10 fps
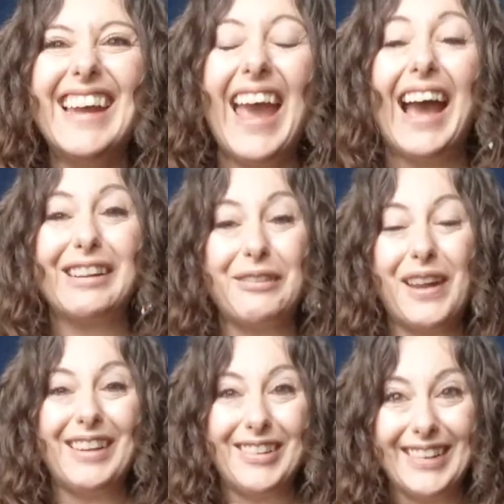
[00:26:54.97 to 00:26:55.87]

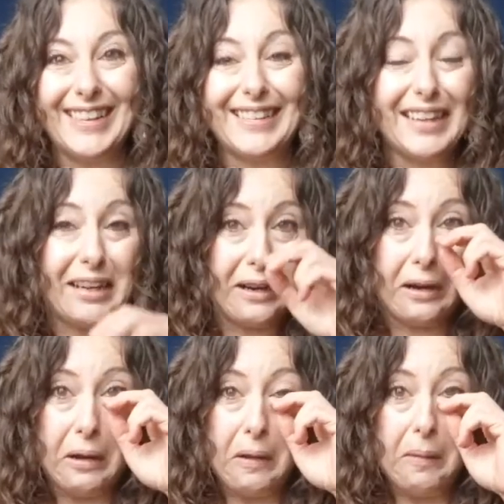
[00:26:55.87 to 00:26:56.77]
activations
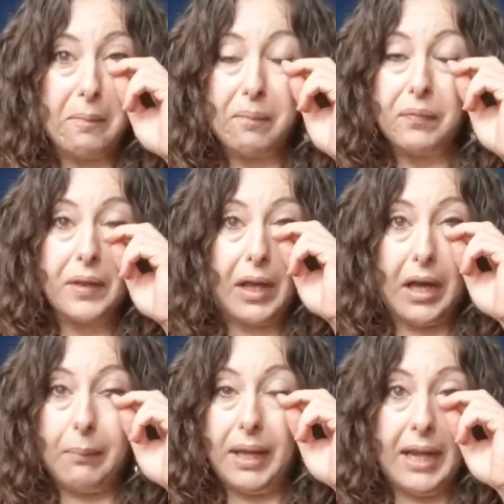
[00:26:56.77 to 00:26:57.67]
here
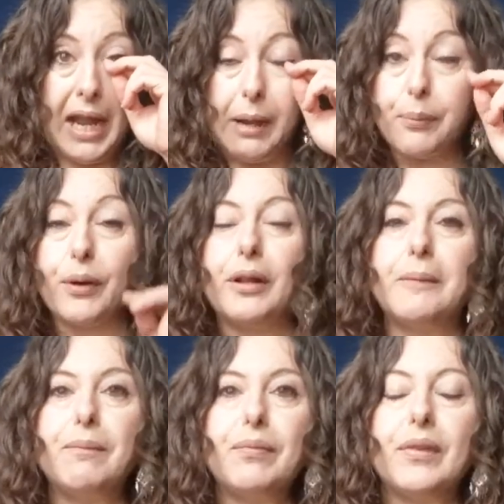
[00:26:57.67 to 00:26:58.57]
in
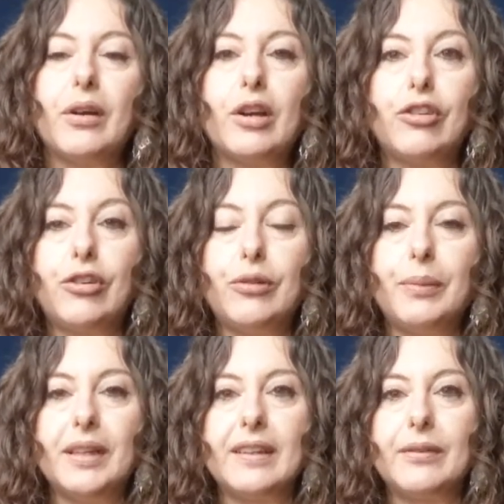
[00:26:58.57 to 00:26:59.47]
April, or
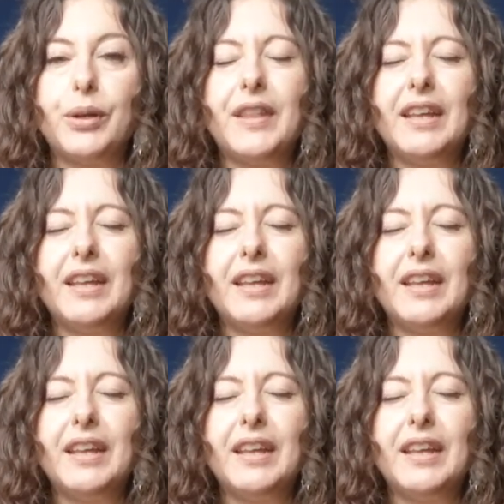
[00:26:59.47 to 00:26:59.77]
attunements with the